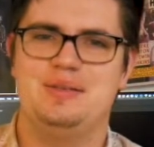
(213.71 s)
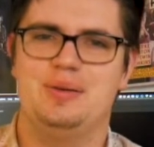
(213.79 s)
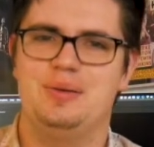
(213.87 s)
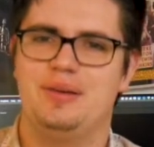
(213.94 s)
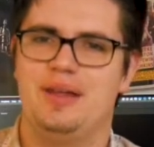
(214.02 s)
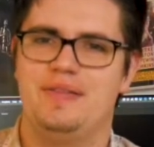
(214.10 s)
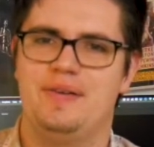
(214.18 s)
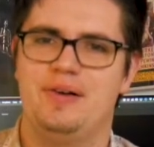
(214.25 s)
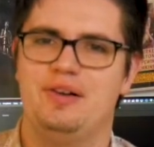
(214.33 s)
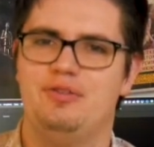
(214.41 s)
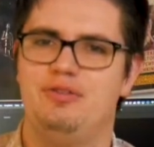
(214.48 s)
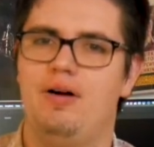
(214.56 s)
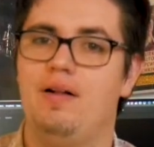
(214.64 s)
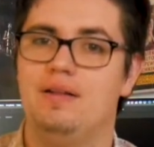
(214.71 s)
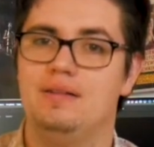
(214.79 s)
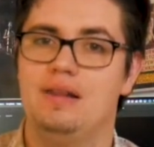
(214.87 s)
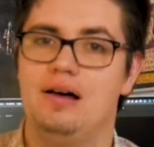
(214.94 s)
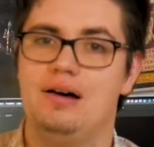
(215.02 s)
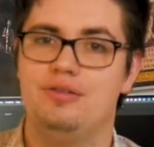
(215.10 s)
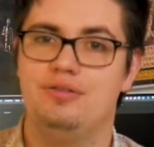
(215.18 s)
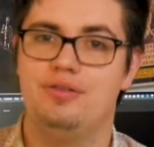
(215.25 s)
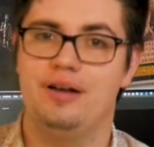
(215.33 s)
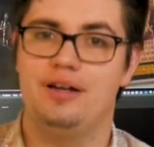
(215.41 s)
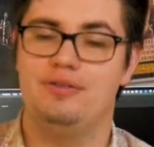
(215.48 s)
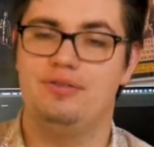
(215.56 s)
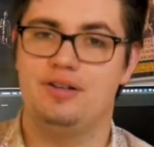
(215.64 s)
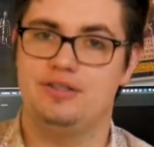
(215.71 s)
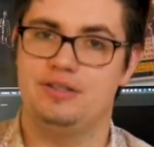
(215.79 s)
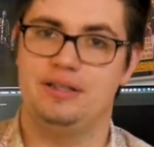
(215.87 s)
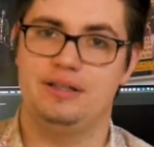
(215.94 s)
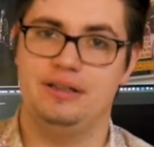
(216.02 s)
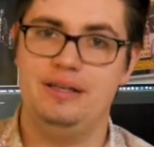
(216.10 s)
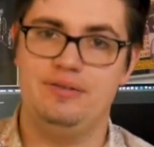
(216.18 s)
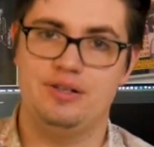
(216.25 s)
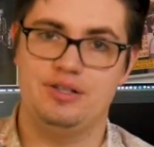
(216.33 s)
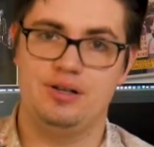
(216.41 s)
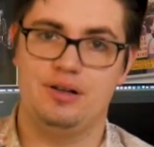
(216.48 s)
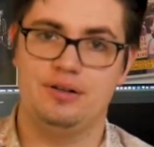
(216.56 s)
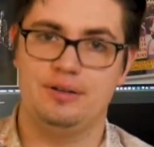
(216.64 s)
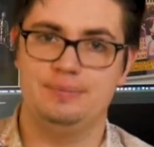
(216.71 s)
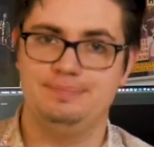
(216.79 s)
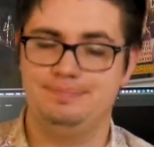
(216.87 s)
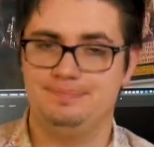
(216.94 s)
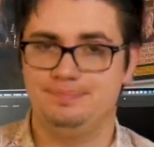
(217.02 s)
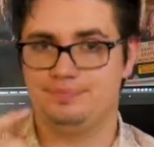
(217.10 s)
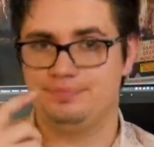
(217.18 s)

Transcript: So that they're going to fall in love and eventually leave each other